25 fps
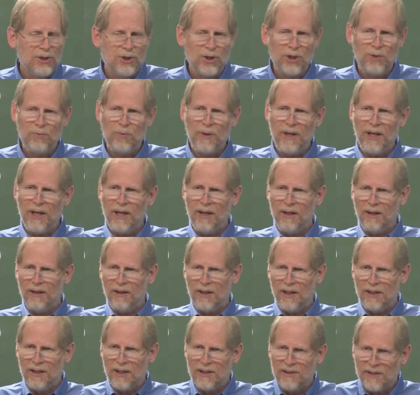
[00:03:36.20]
Should we,
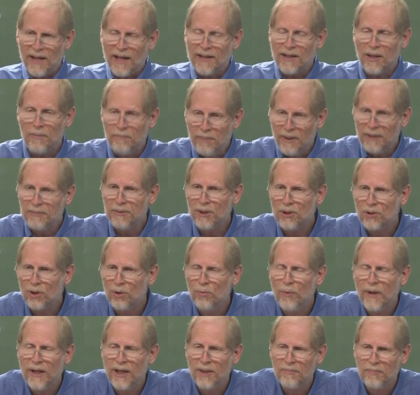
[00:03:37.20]
is that the
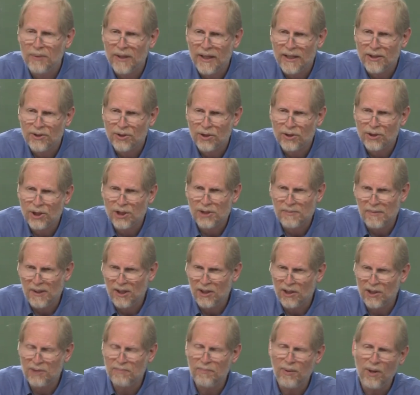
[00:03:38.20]
biblical way to plant churches
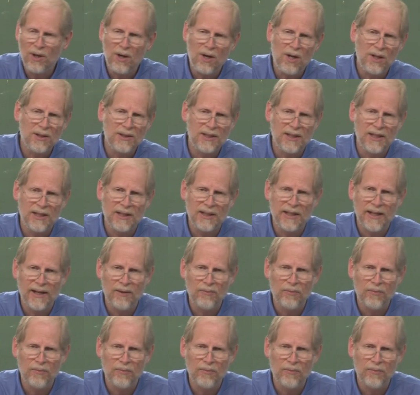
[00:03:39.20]
because Paul did it